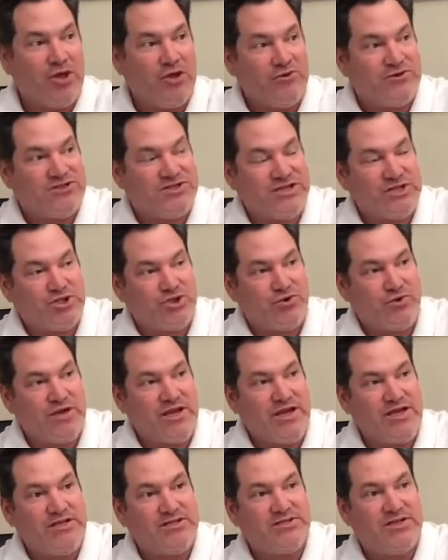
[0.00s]
you see
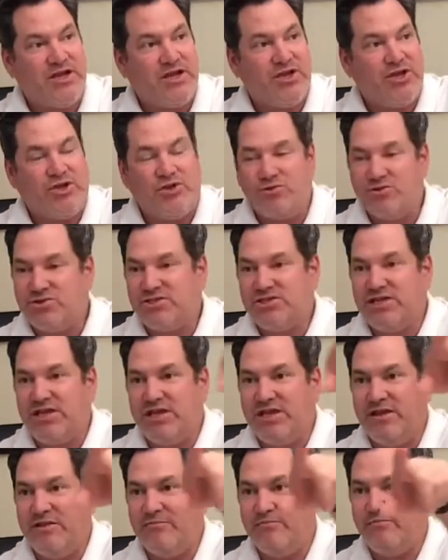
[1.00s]
trees, you
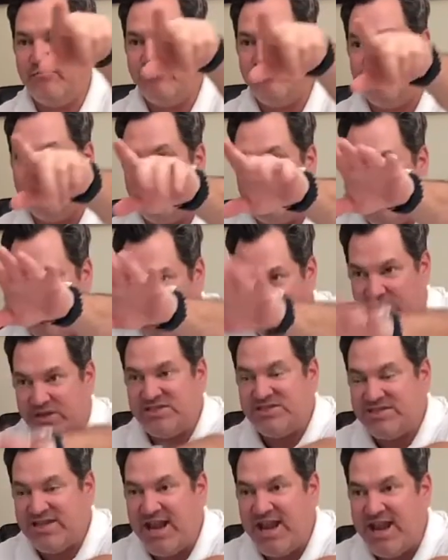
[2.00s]
see the
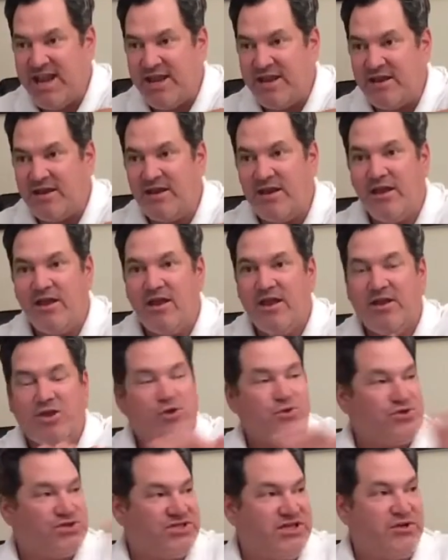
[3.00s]
sand,
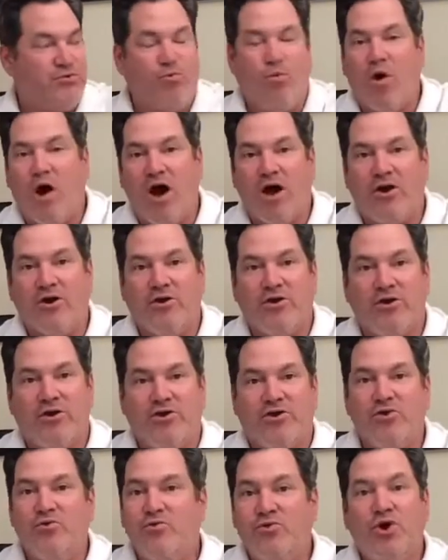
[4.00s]
you see water,
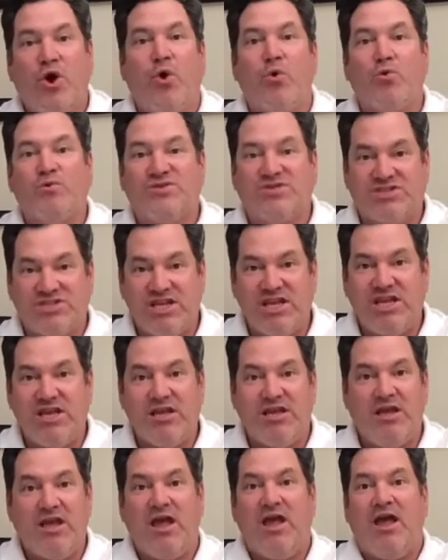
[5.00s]
you don't
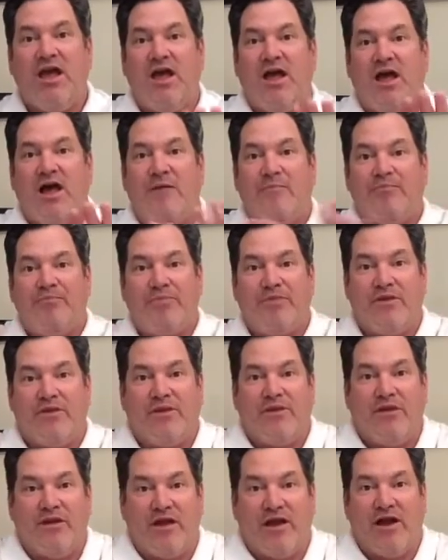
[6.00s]
see
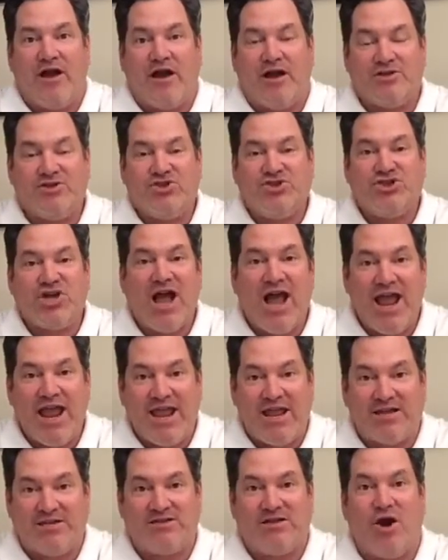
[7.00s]
a
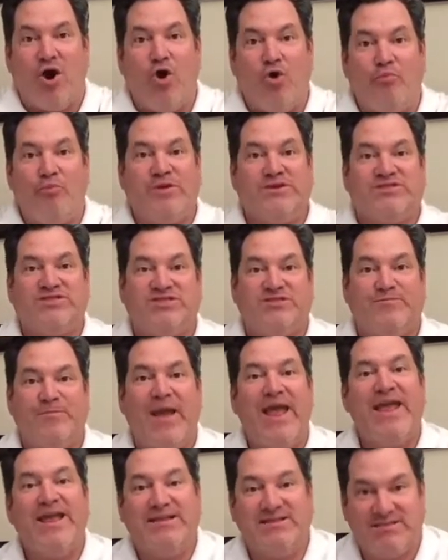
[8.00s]
giant open
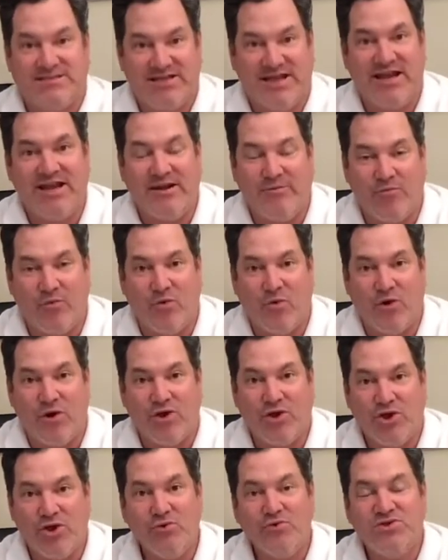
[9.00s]
space anymore.
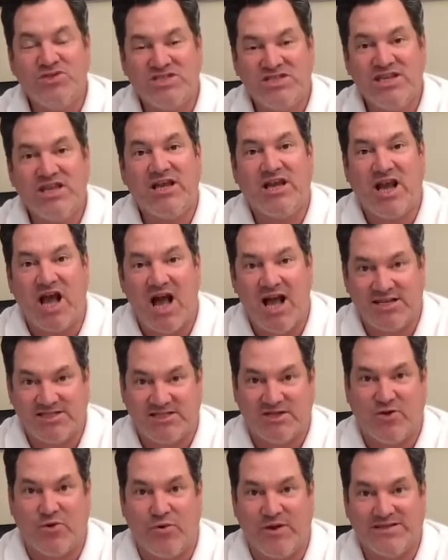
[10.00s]
You see
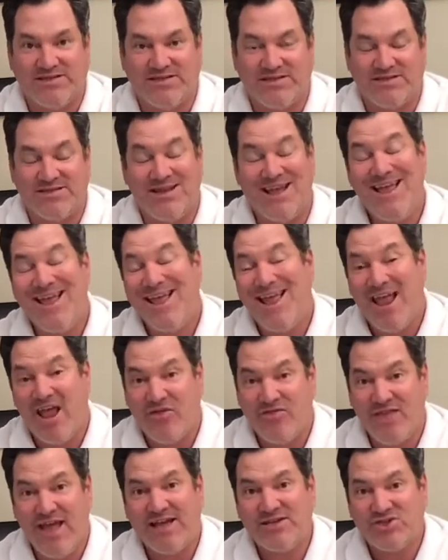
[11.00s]
consequences,
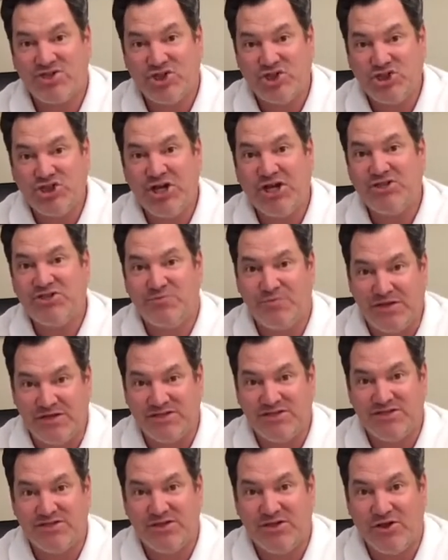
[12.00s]
and that's
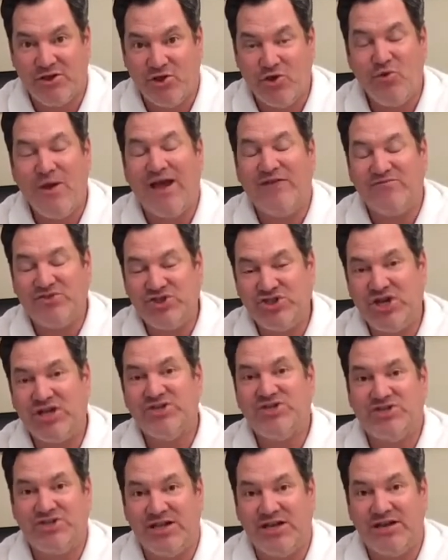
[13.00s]
judgments. You have
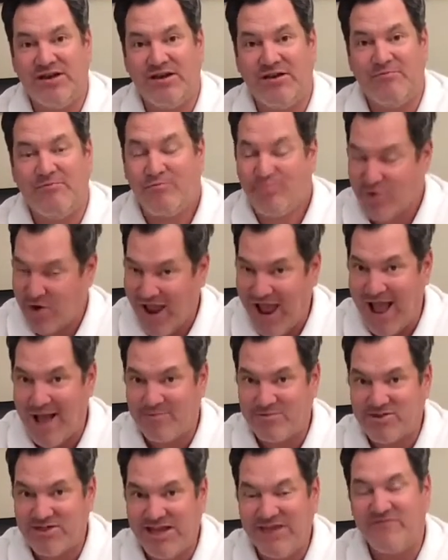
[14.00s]
judged it,
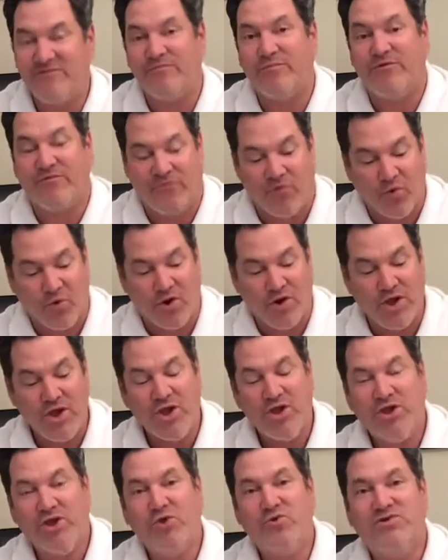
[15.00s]
perhaps even before
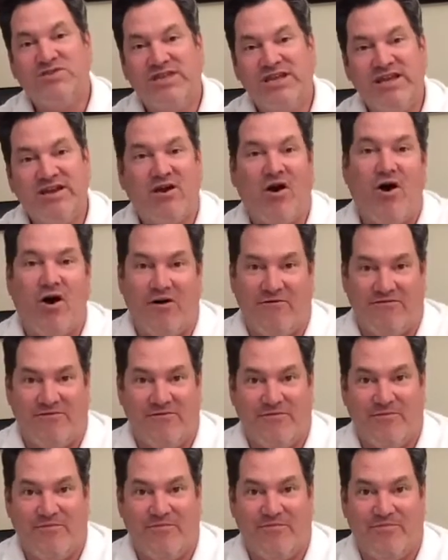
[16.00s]
you teed off.
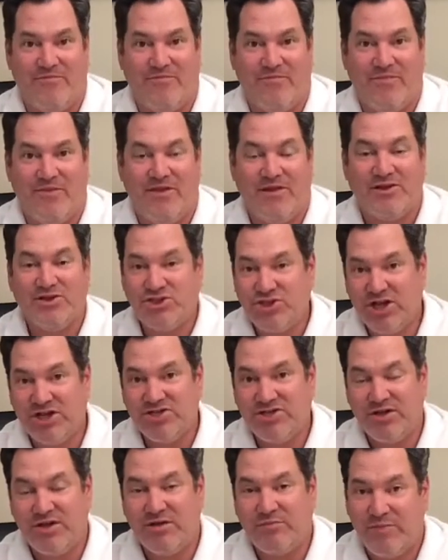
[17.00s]

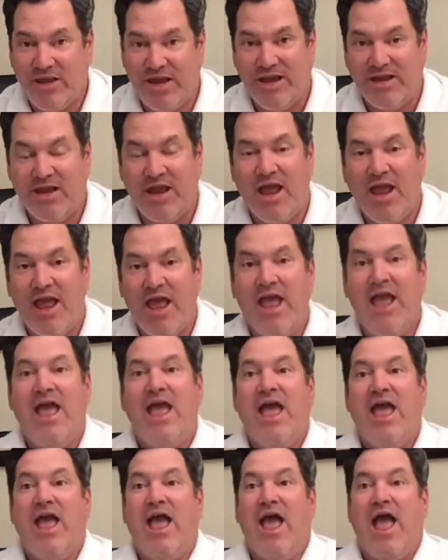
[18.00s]
Judge it mean
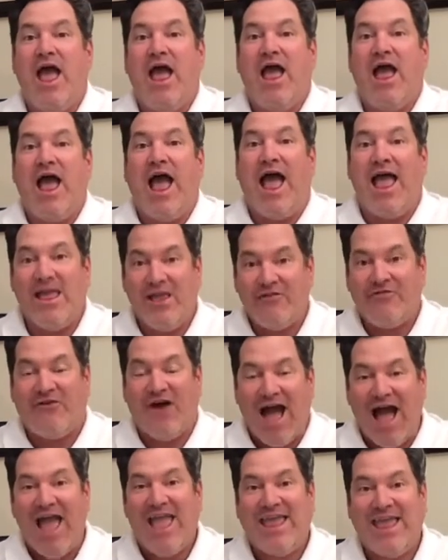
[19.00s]
if
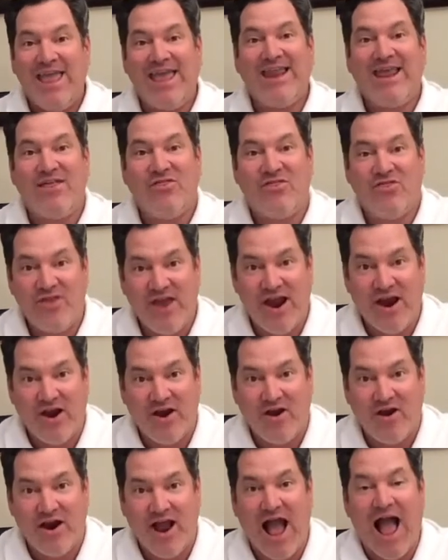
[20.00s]
I hit it
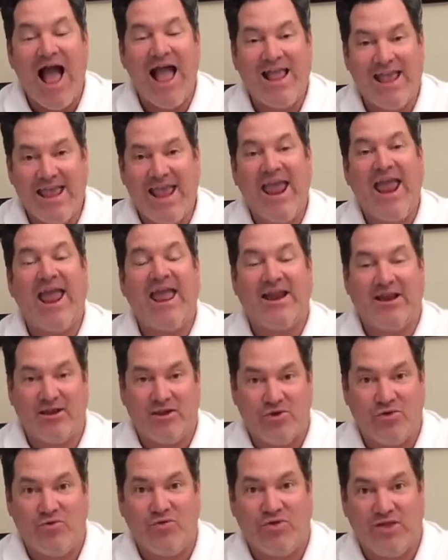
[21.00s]
there, I can't
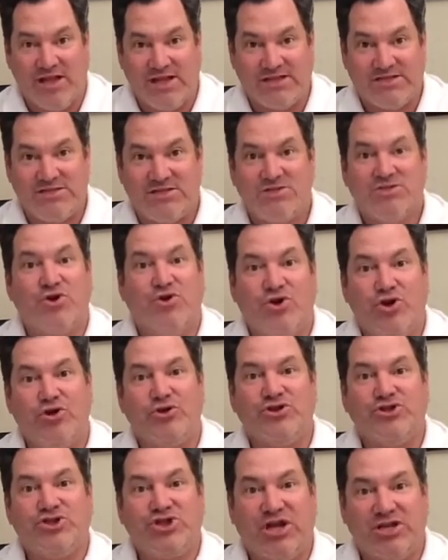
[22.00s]
do this. So you're
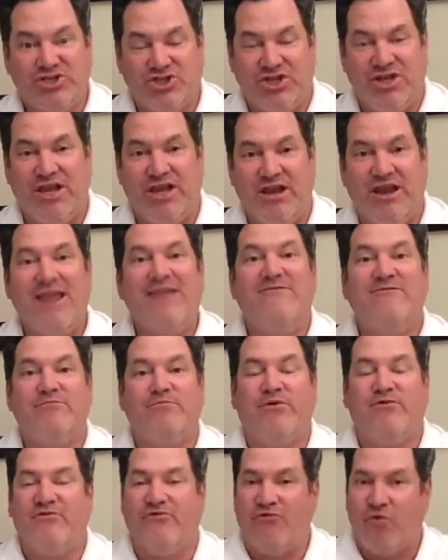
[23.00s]
judging it even
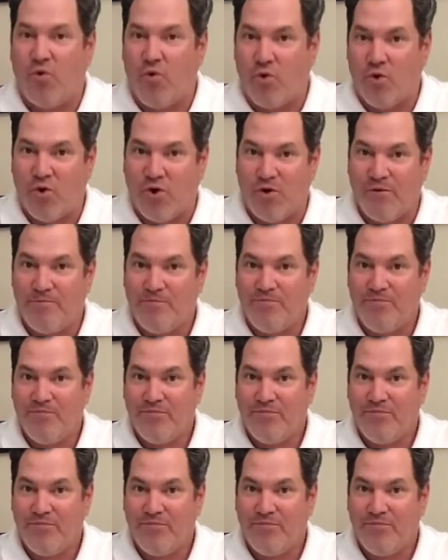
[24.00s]
before